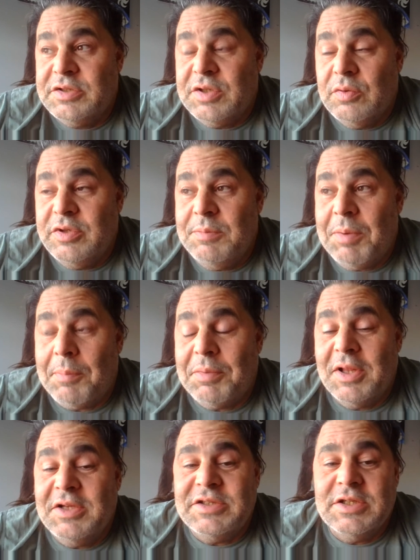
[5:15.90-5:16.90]
So
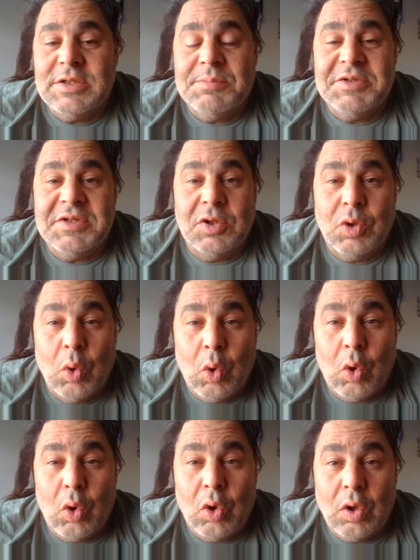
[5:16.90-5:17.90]
depopulationism is the
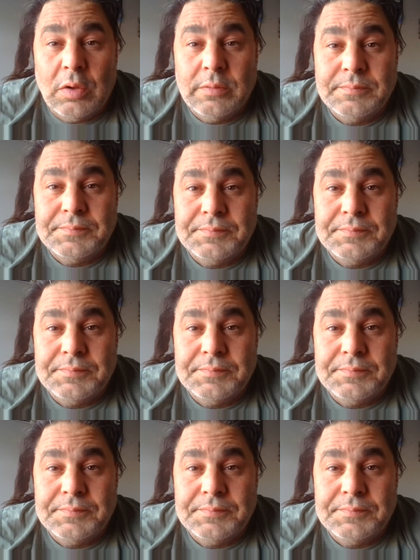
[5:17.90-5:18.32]
goal.